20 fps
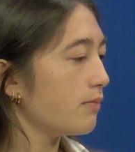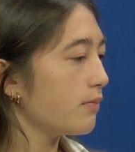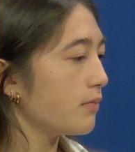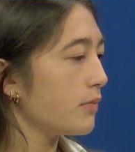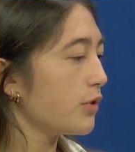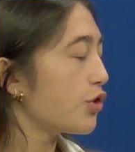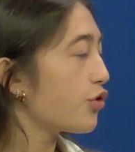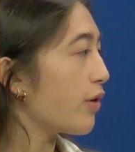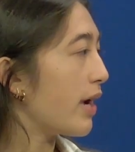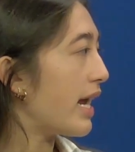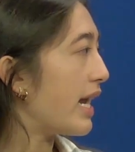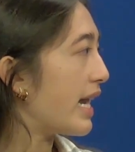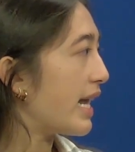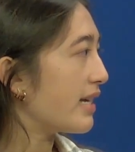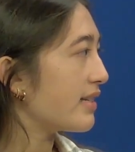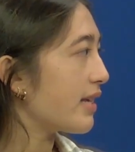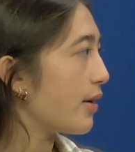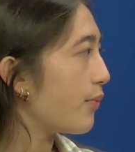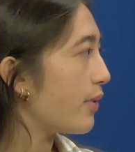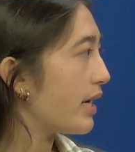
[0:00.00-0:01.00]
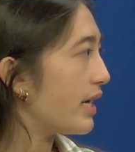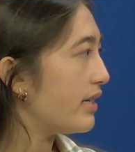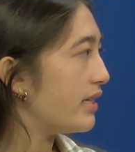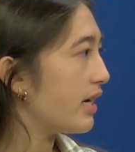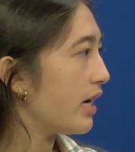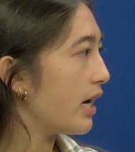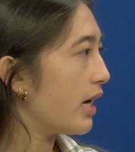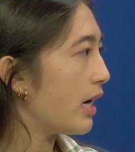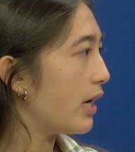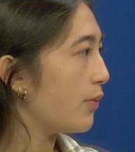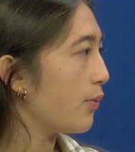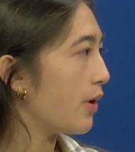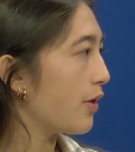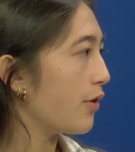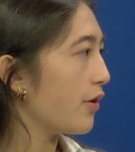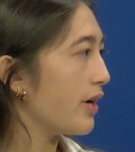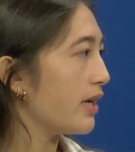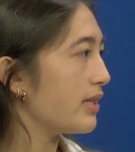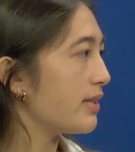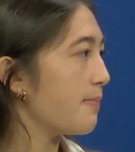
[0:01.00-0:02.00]
trainings that we had done, whether
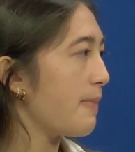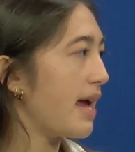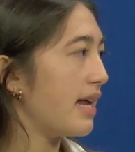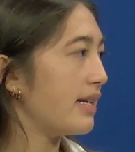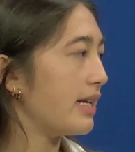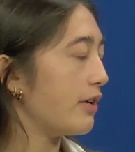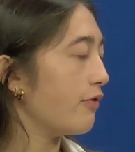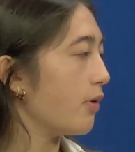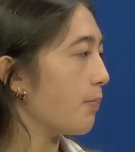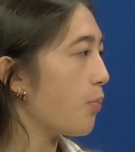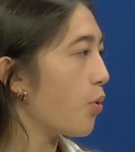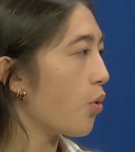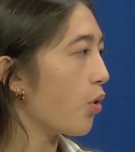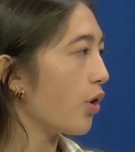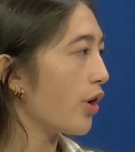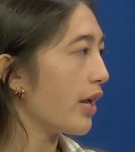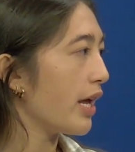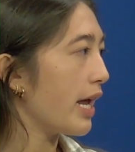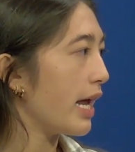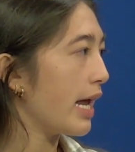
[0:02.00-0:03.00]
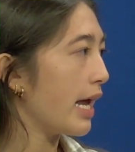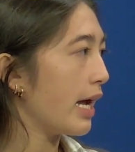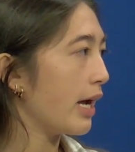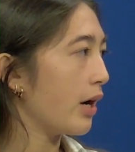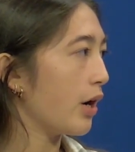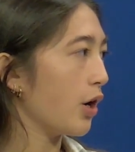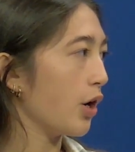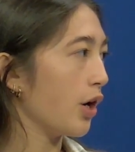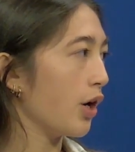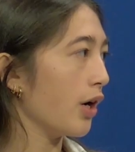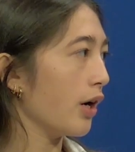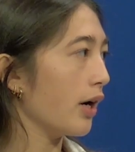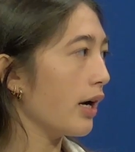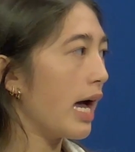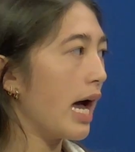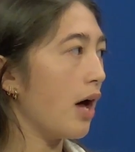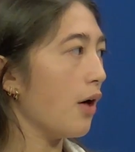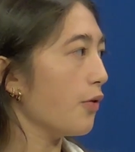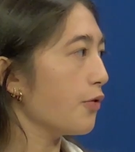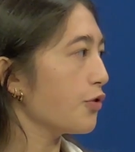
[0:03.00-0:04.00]
it's mandated reporting or
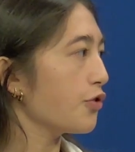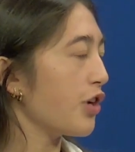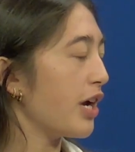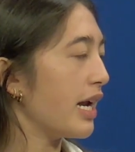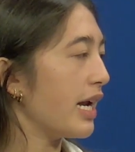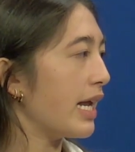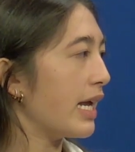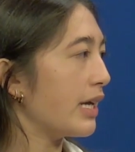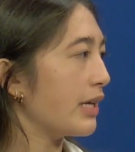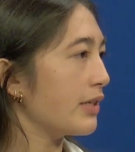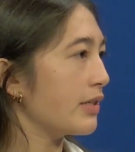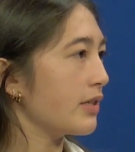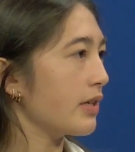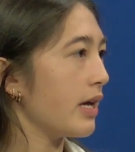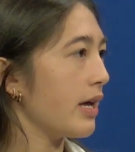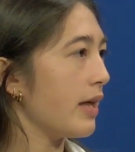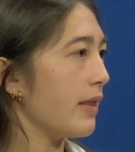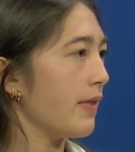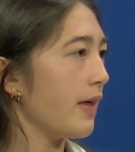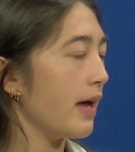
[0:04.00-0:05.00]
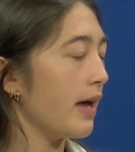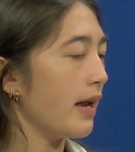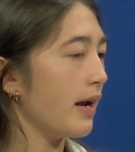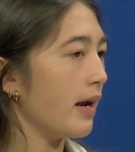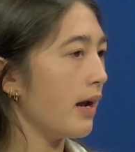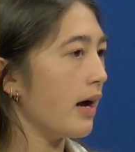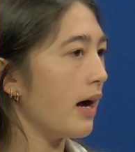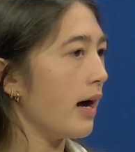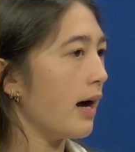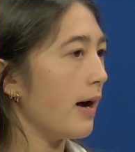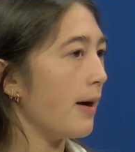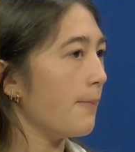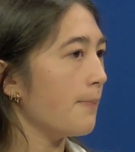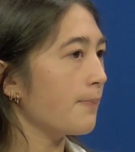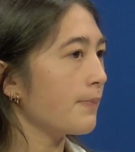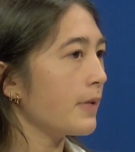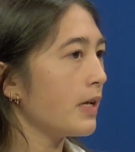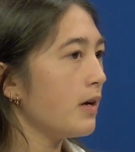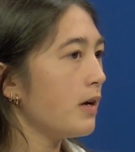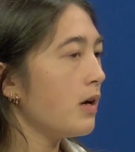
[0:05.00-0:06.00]
health trainings, and then
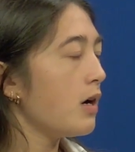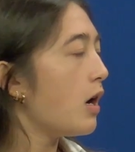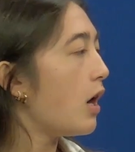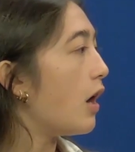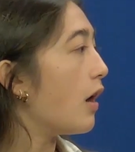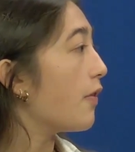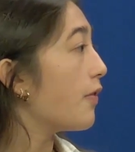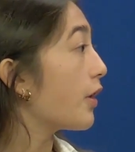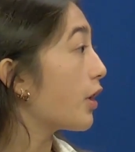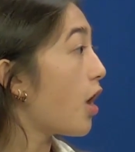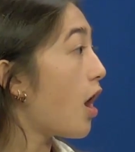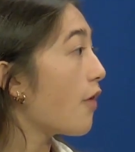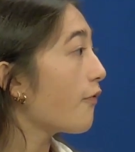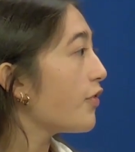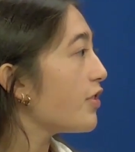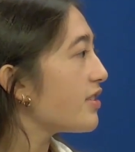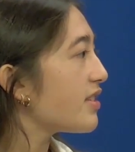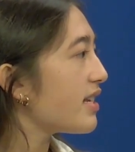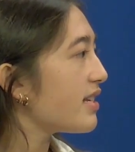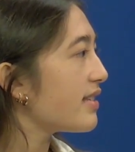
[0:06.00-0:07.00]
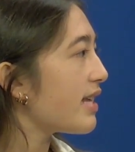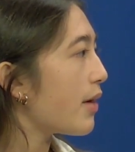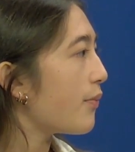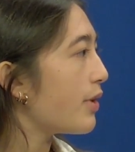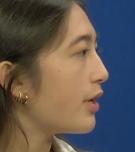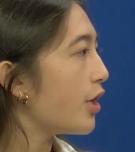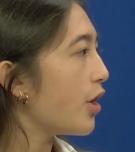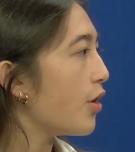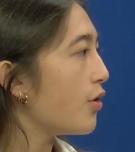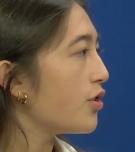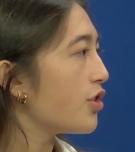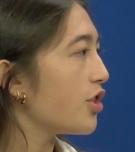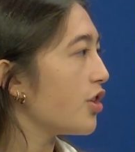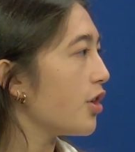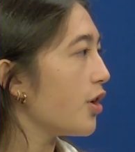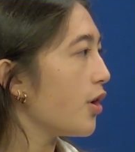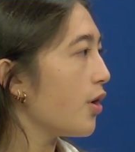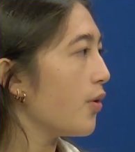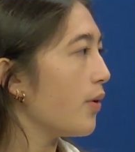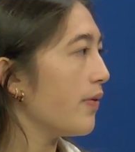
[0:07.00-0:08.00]
all the conferences that we go
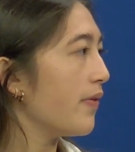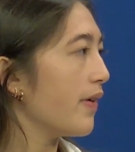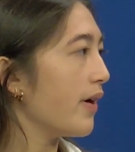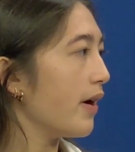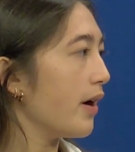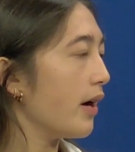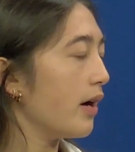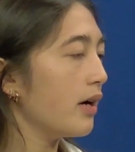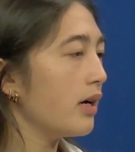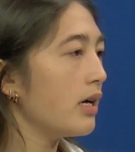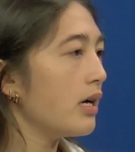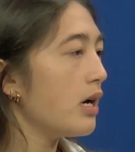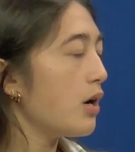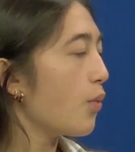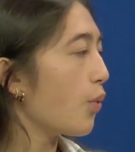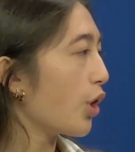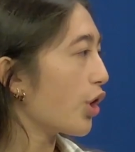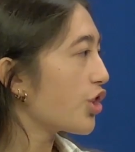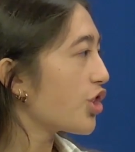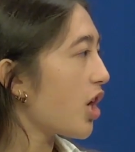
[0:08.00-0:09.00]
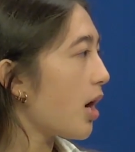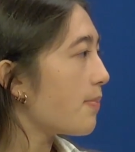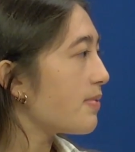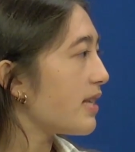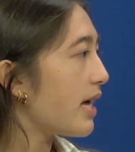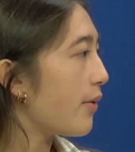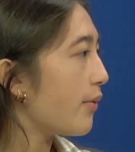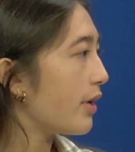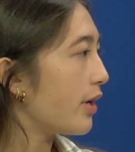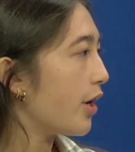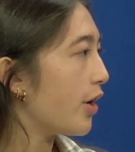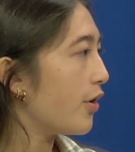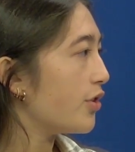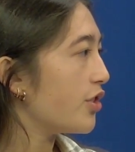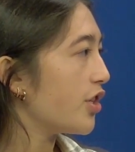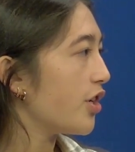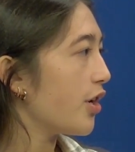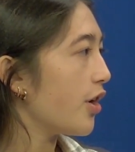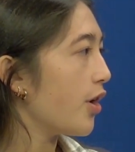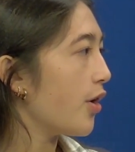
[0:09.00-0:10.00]
to and the workshops that we go
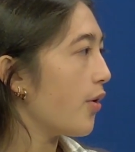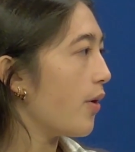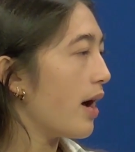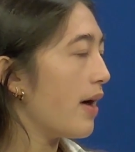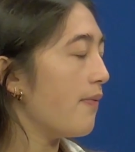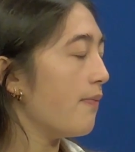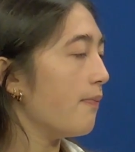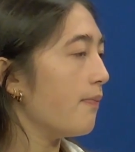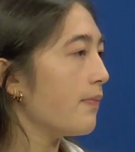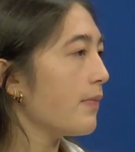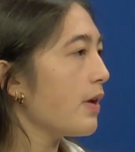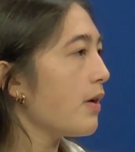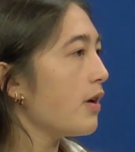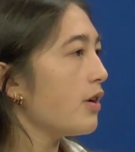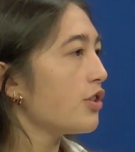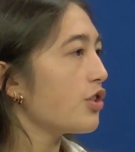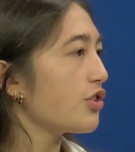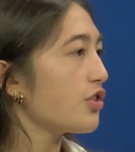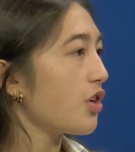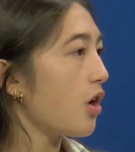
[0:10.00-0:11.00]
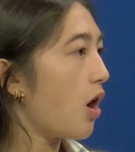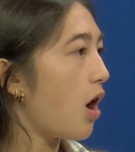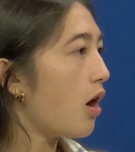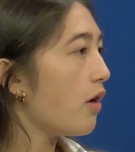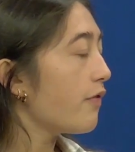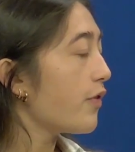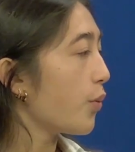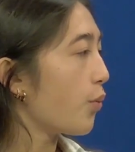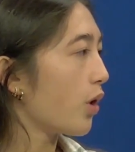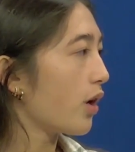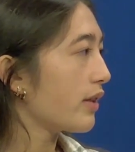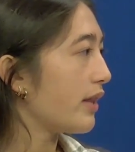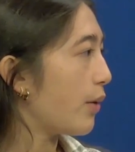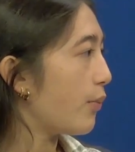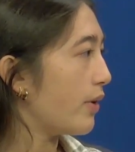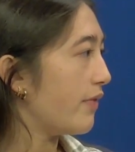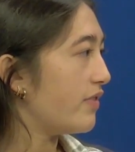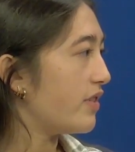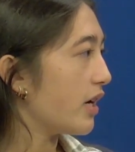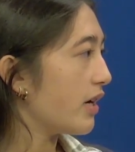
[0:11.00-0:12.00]
to, and just all the work that
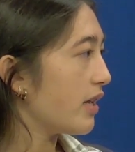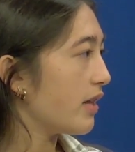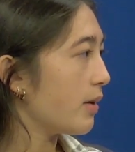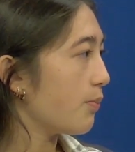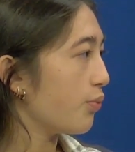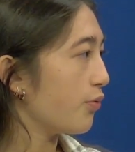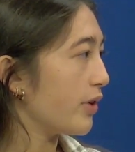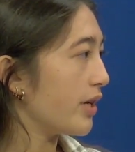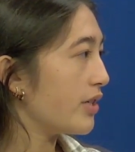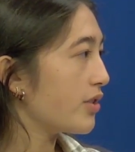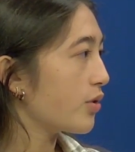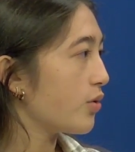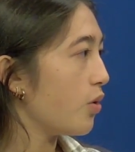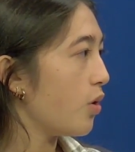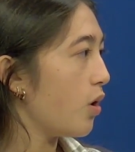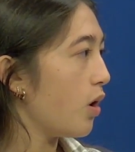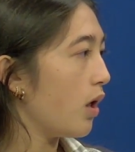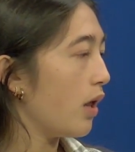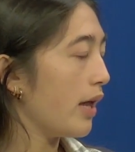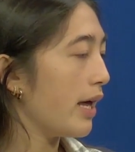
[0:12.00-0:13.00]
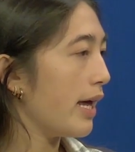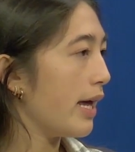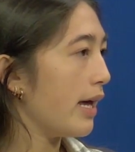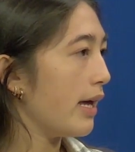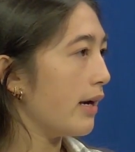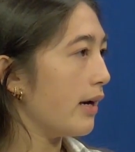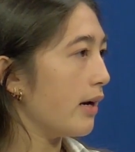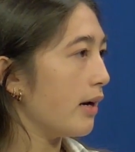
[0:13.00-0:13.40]
we've done in the preschool. And